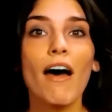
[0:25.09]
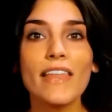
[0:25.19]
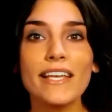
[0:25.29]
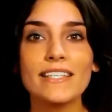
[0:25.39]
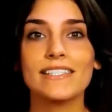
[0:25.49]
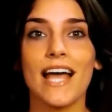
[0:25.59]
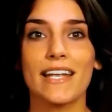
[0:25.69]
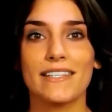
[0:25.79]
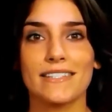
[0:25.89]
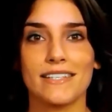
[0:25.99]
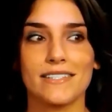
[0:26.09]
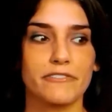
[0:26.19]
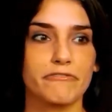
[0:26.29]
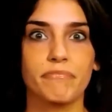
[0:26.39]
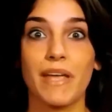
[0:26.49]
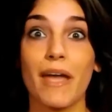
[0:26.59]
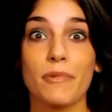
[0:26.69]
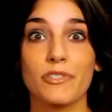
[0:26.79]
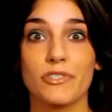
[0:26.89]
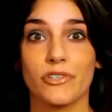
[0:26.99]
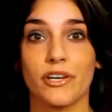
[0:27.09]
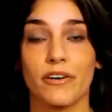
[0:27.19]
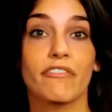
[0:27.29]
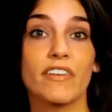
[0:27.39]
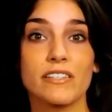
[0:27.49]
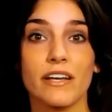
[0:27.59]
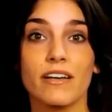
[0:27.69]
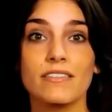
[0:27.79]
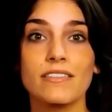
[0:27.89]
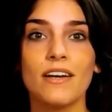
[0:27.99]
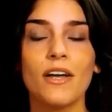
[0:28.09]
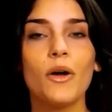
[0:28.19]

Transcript: Unlike the sciences of chemistry or physics,